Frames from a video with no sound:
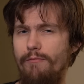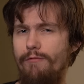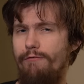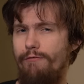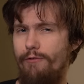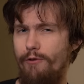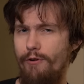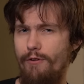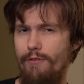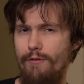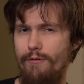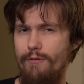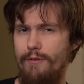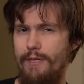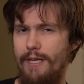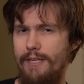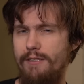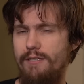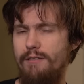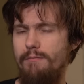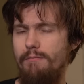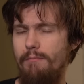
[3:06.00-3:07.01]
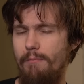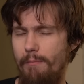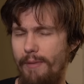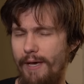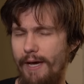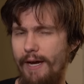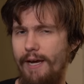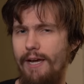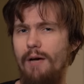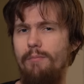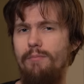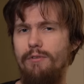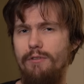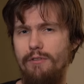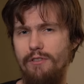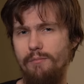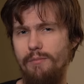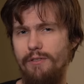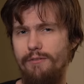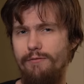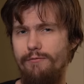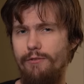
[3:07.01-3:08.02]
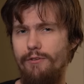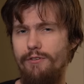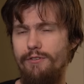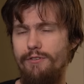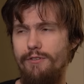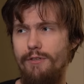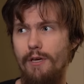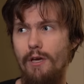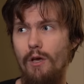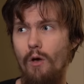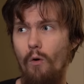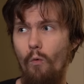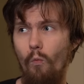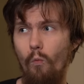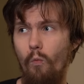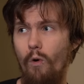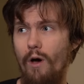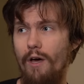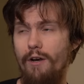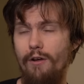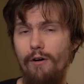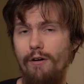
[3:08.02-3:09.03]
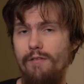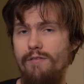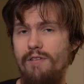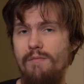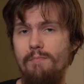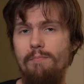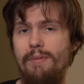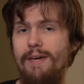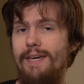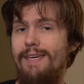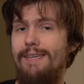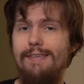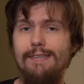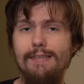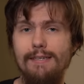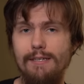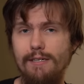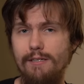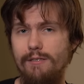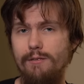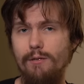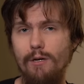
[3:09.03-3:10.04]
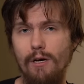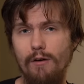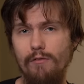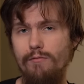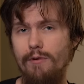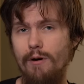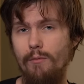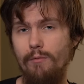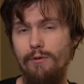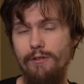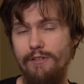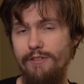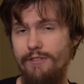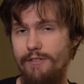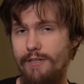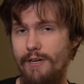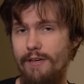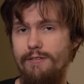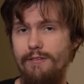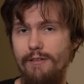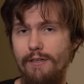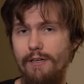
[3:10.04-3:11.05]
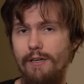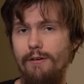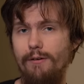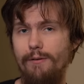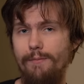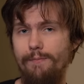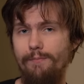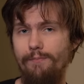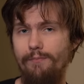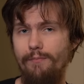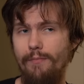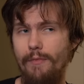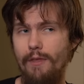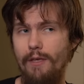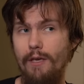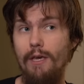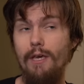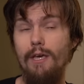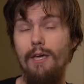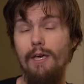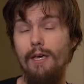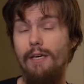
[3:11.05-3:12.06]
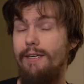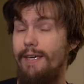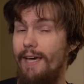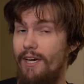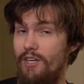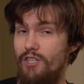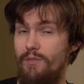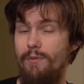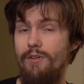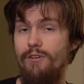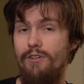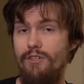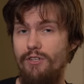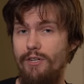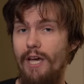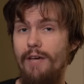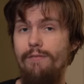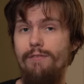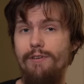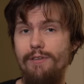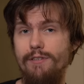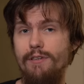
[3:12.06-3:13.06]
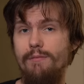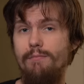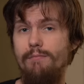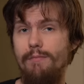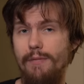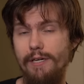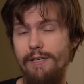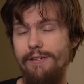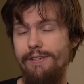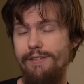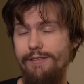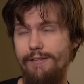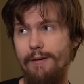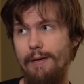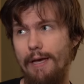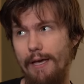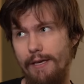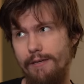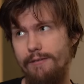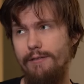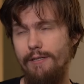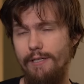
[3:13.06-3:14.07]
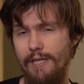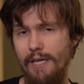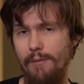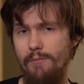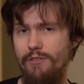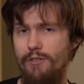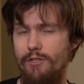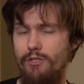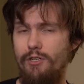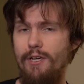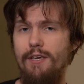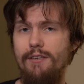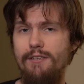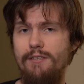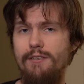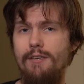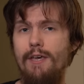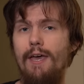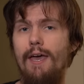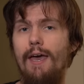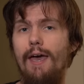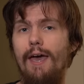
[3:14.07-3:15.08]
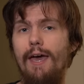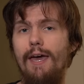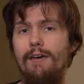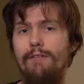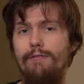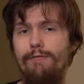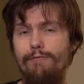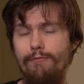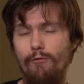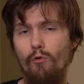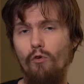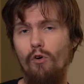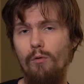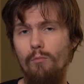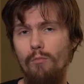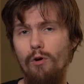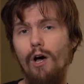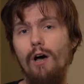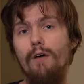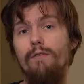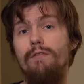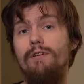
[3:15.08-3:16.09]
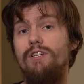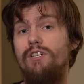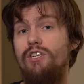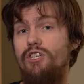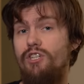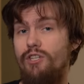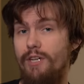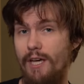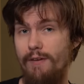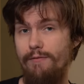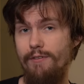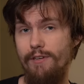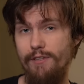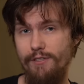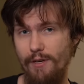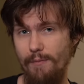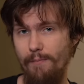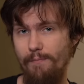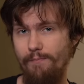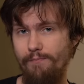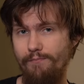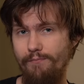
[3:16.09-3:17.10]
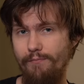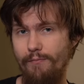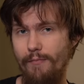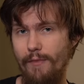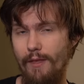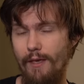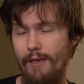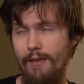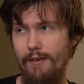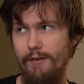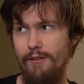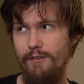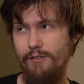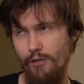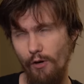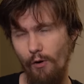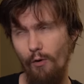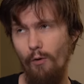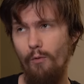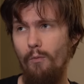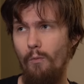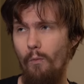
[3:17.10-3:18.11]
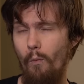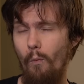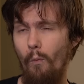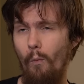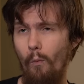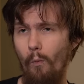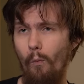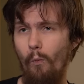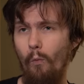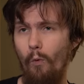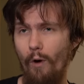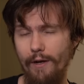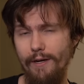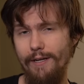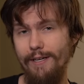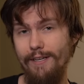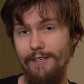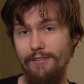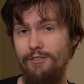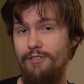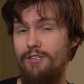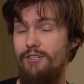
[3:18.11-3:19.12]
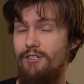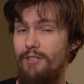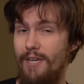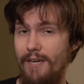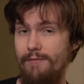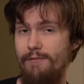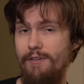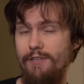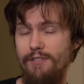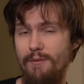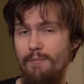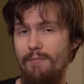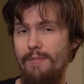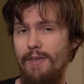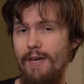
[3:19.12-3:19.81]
further, let's back up a little bit first. What are the basics of what we're discussing here? Kashmir Shaivism is, as the name suggests, a form of Shaivism. So, what is Shaivism